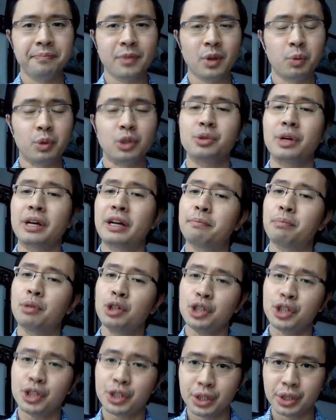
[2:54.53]
We're trying to
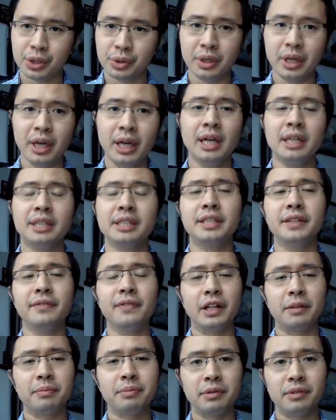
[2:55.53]
push you to
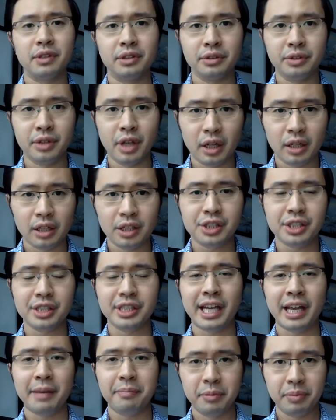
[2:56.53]
develop the knowledge and
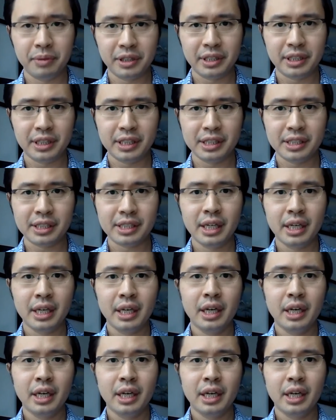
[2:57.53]
capabilities